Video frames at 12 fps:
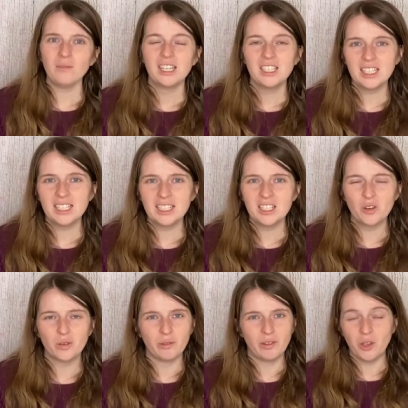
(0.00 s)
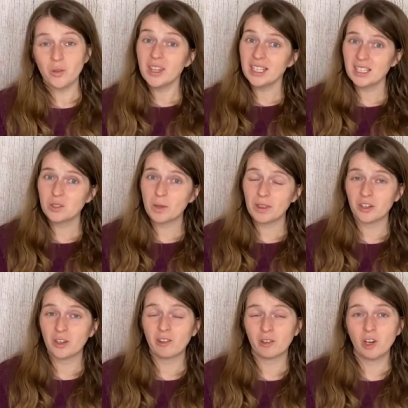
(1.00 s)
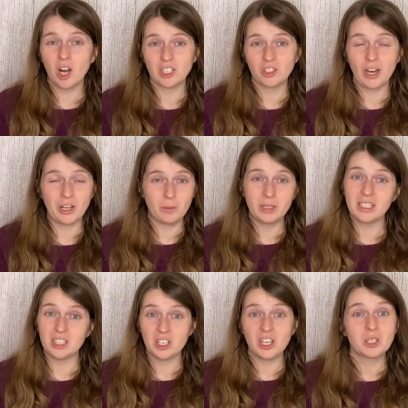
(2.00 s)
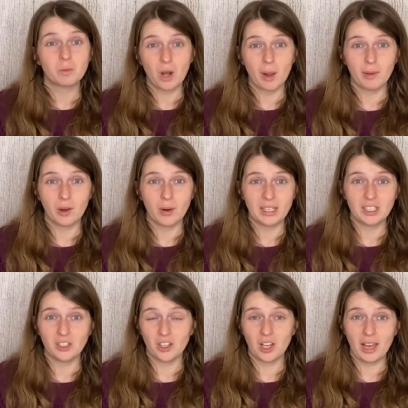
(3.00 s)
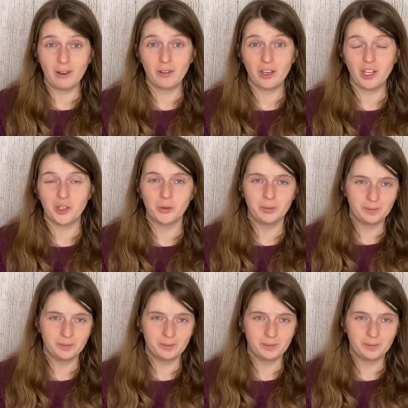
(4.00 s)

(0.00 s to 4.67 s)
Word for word: Just as an overview, this is what the cross cradle position is probably going to look like for you.